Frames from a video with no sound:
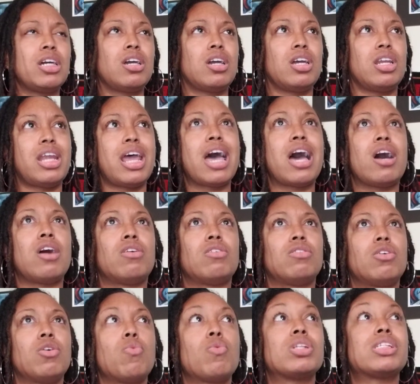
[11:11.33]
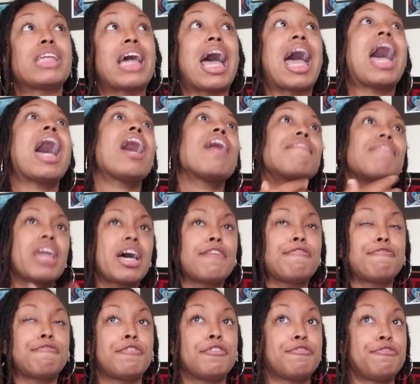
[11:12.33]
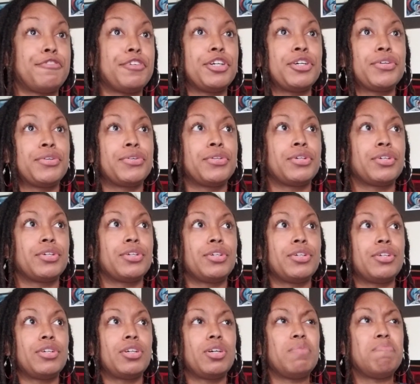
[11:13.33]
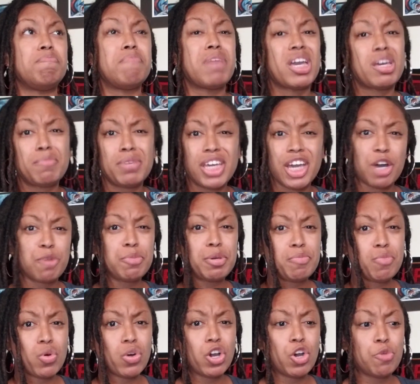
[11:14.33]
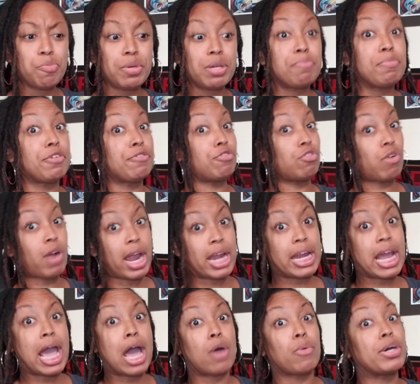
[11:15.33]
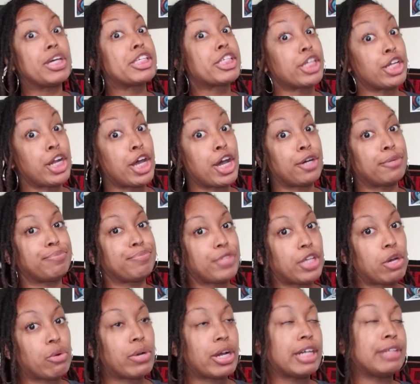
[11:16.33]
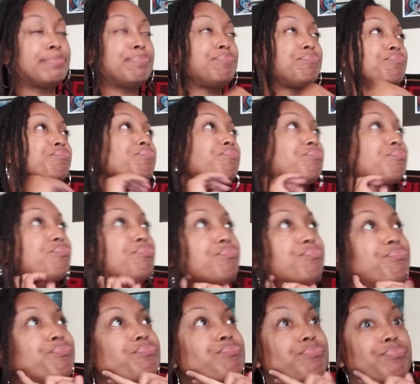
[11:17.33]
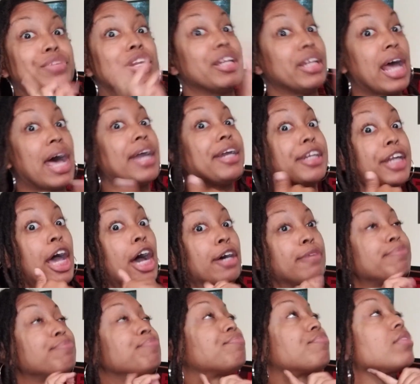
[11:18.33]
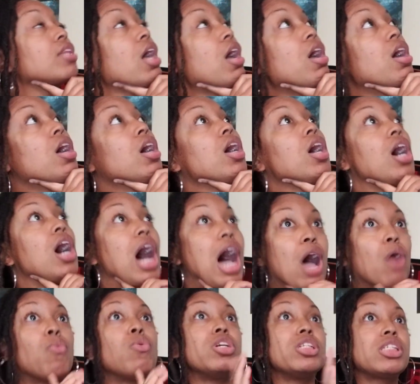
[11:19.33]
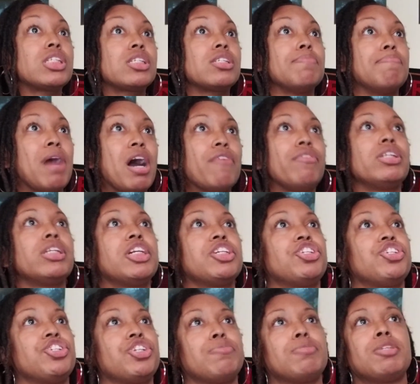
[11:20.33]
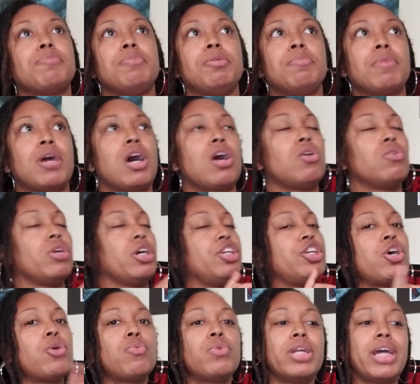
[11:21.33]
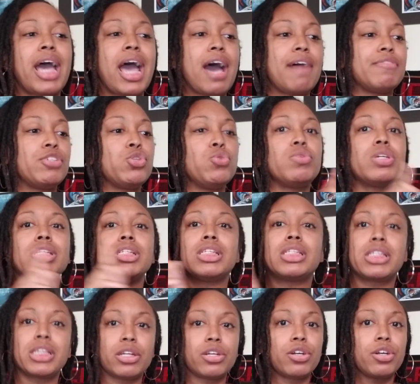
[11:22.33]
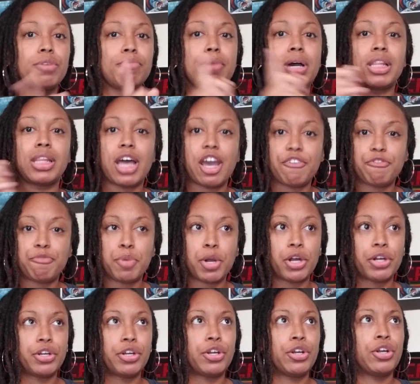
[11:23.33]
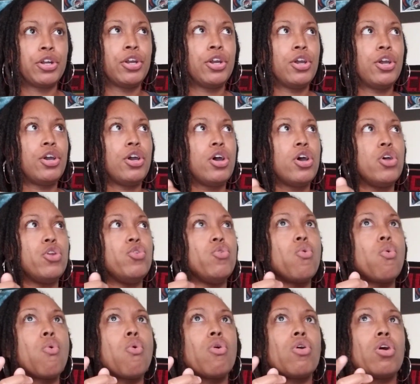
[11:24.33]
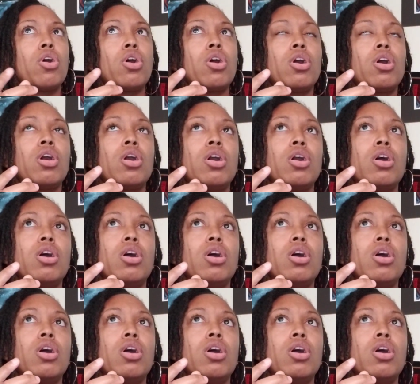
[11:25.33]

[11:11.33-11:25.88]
Now, once I have that fulfilled, maybe I'll be more open, but for right now, it's a no, okay? Like, no. I want my relationship to be my own. I don't want to have to consider my life partner, nor,